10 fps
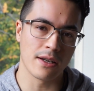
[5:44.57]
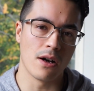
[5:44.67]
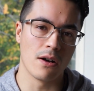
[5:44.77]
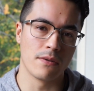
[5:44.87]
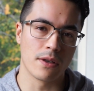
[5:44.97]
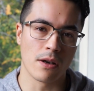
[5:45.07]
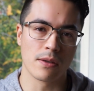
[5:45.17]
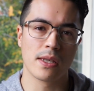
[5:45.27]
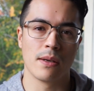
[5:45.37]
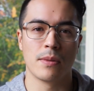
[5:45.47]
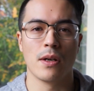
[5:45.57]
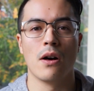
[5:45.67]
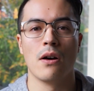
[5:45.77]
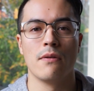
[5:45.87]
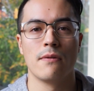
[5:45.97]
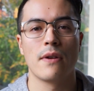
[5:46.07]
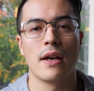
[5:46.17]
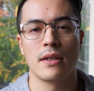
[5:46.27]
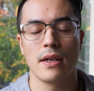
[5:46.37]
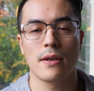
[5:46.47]
of the concept of
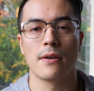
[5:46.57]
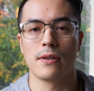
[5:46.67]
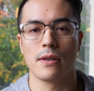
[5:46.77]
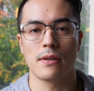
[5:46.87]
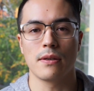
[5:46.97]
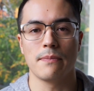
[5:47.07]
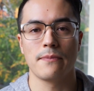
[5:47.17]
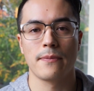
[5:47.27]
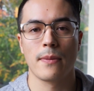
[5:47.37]
an ecosystem.